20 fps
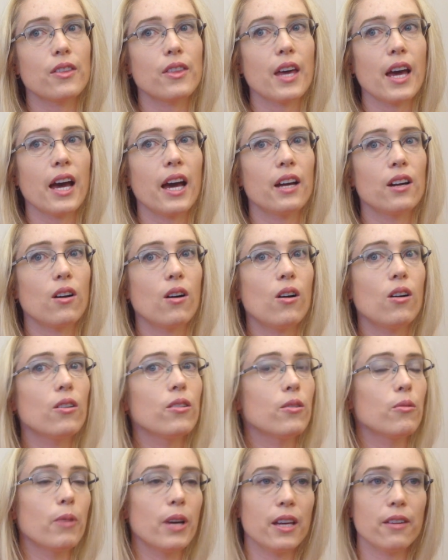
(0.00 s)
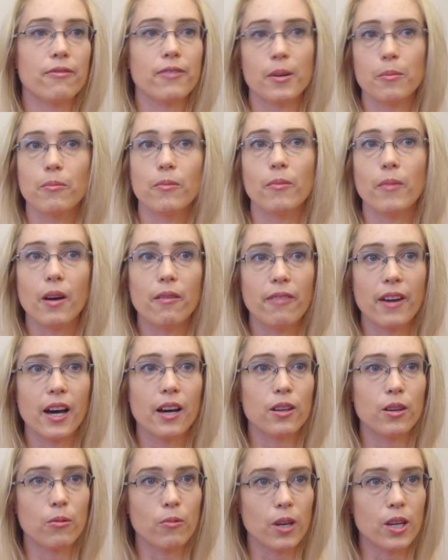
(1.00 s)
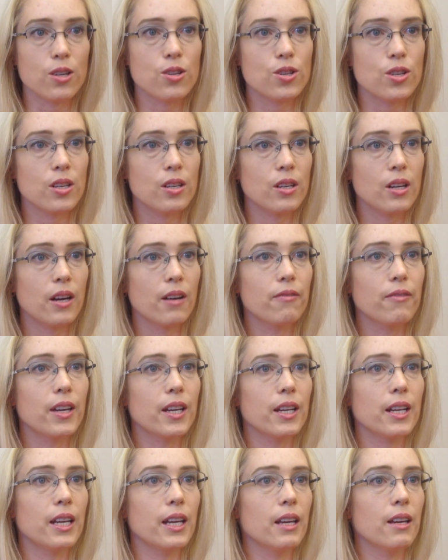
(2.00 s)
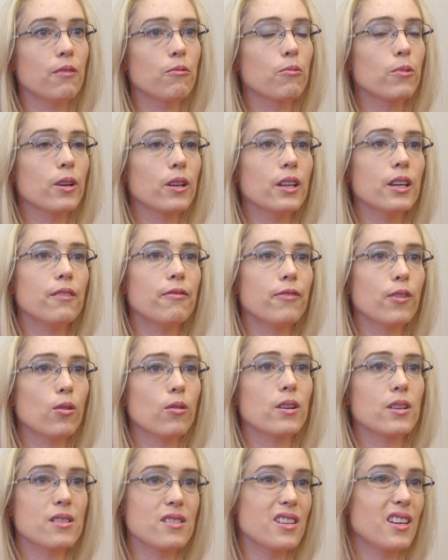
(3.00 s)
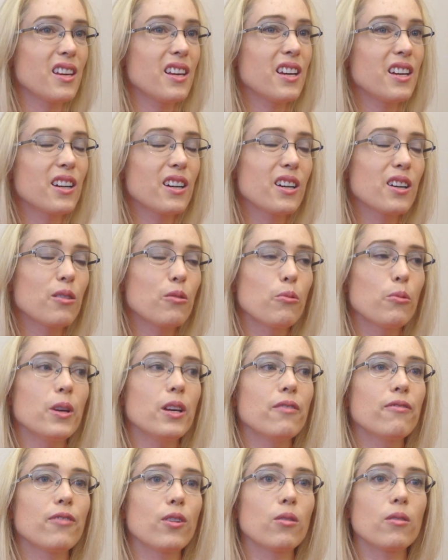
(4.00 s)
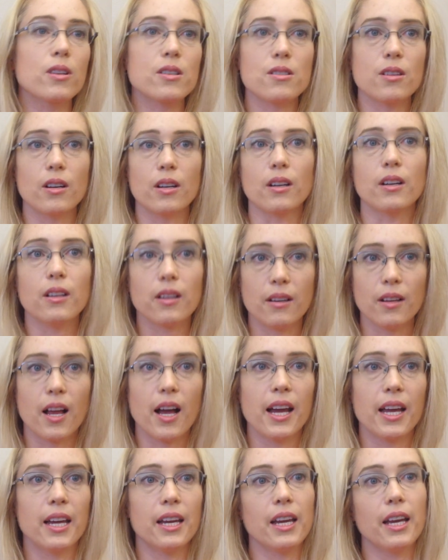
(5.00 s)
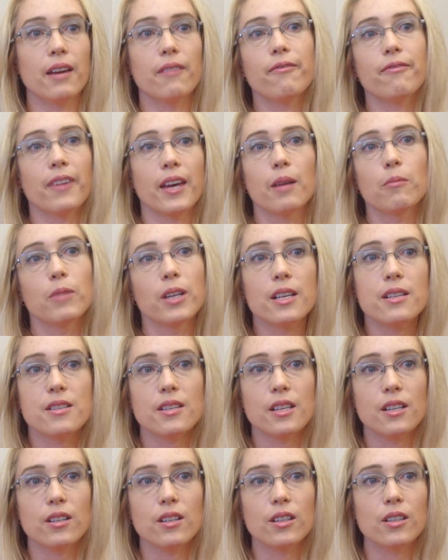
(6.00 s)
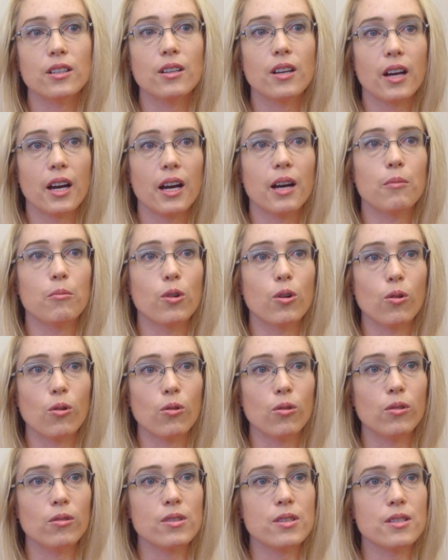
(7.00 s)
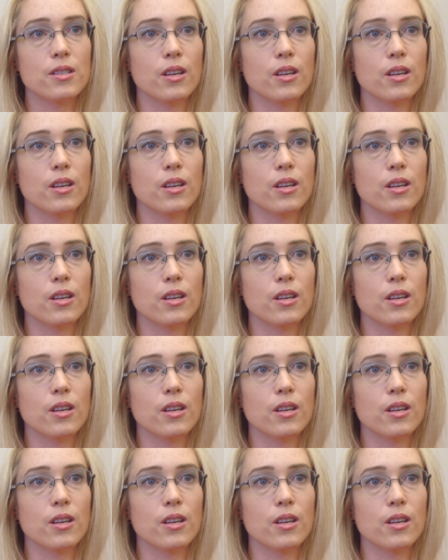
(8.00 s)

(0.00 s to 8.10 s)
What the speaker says: We start that all the way from evaluation of getting really focusing here. We focus on client and family centered goals.